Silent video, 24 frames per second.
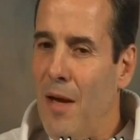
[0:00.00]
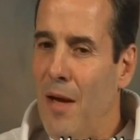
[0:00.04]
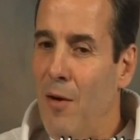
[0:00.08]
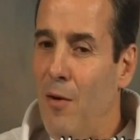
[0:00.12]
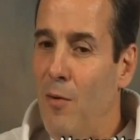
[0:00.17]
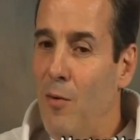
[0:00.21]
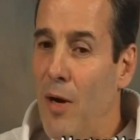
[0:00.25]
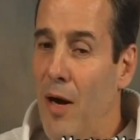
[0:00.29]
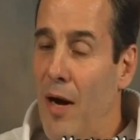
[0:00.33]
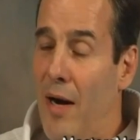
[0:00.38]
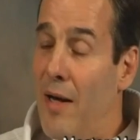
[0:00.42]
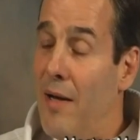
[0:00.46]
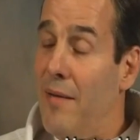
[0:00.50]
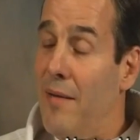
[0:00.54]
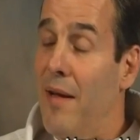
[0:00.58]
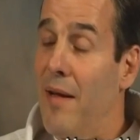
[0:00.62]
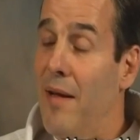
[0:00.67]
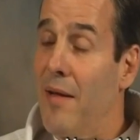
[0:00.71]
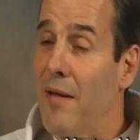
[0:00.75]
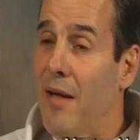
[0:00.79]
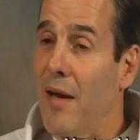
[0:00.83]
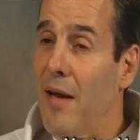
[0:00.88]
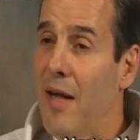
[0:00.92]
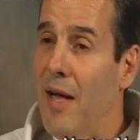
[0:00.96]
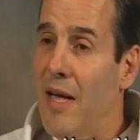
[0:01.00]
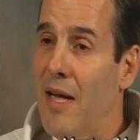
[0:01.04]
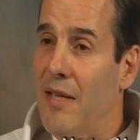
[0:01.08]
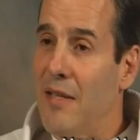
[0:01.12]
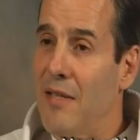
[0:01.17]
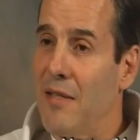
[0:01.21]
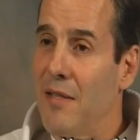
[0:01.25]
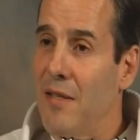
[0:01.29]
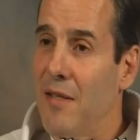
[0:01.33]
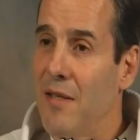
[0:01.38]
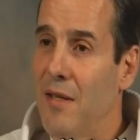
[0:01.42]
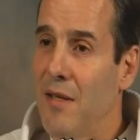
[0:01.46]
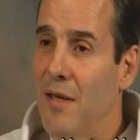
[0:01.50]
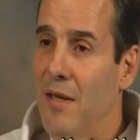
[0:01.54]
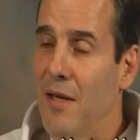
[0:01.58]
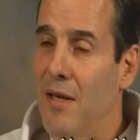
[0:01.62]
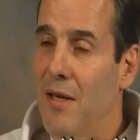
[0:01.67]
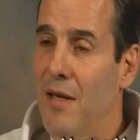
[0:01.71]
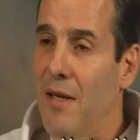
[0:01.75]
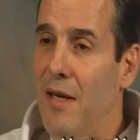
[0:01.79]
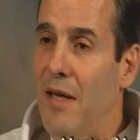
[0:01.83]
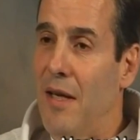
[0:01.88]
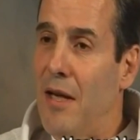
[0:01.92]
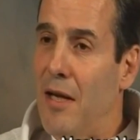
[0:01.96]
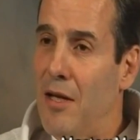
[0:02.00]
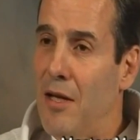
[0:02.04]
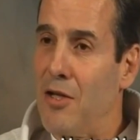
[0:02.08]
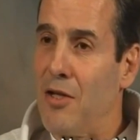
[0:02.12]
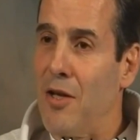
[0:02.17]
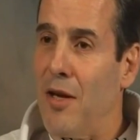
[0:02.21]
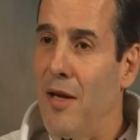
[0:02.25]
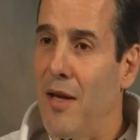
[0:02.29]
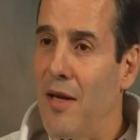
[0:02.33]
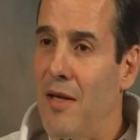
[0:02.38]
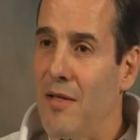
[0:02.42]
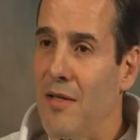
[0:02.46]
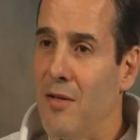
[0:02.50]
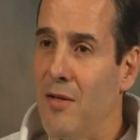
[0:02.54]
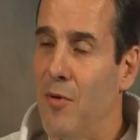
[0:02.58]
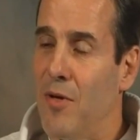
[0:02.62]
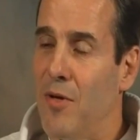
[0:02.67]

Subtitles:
I attend class, English class,